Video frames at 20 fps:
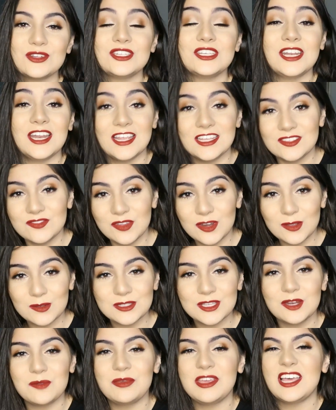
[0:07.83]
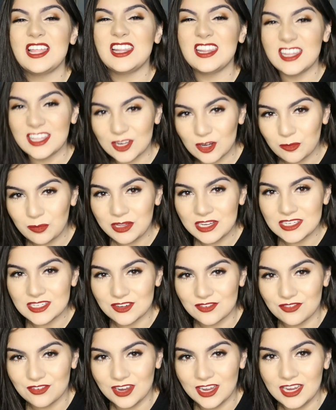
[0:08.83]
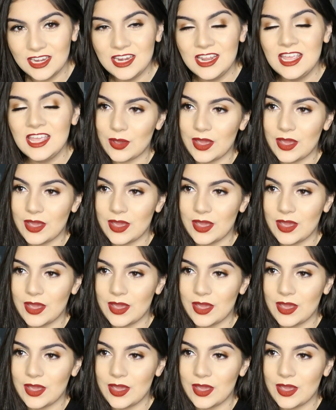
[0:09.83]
So today's video is gonna be a little bit different.